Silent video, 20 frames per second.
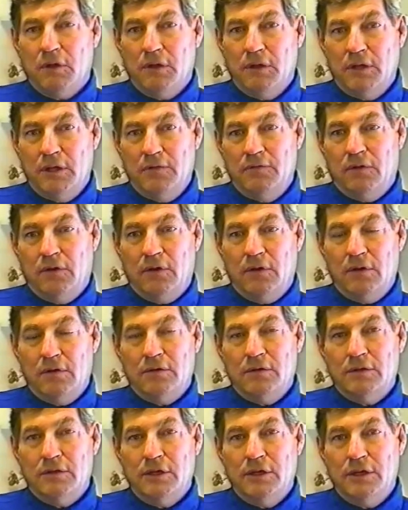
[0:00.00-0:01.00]
leave it
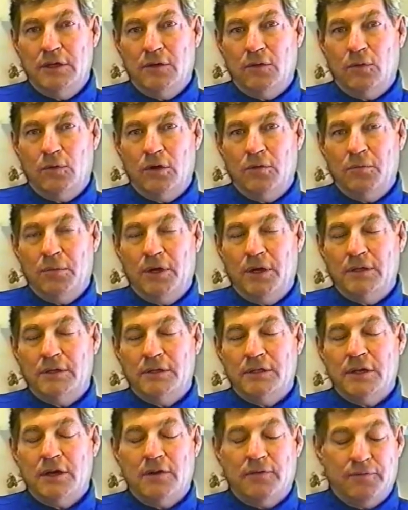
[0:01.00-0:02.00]
alone and it'll run by
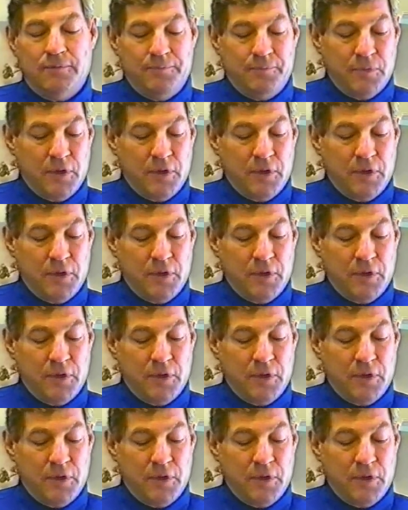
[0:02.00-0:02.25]
itself.